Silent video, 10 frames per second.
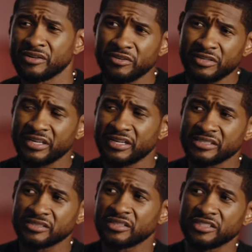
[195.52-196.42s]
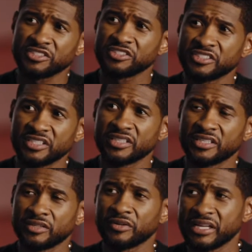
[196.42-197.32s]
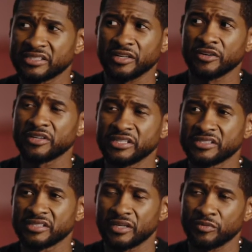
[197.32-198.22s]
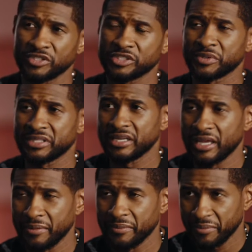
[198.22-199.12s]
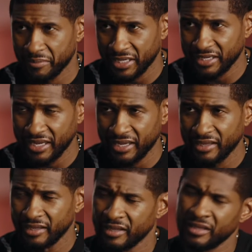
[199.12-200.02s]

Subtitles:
oh yeah, that's little Usher's son, or that's Erky's son, which is what they named my dad.